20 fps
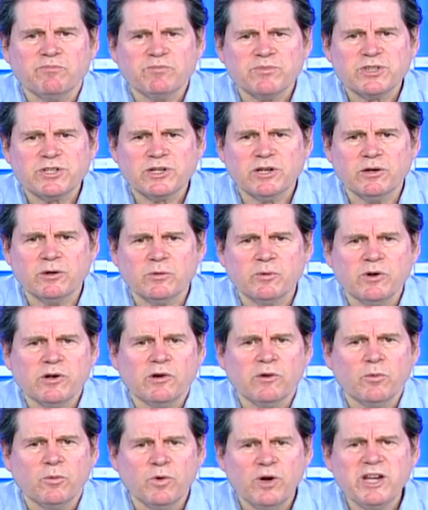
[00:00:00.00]
So
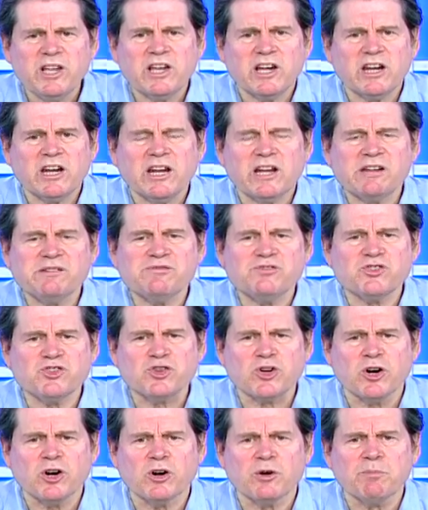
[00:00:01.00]
we can have
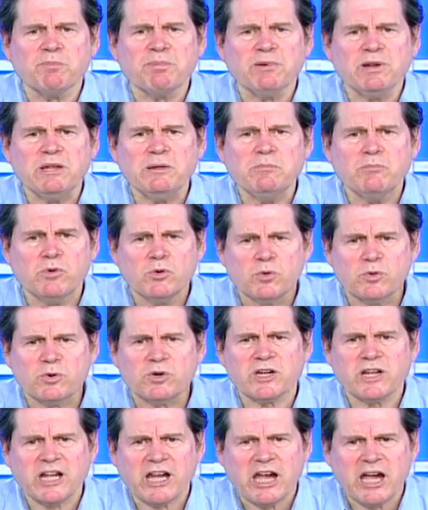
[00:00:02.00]
sharply more
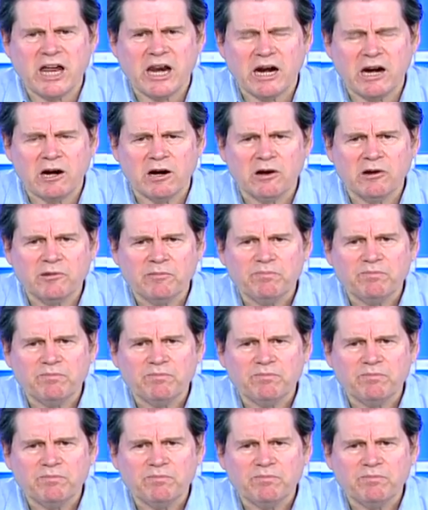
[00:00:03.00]
cattle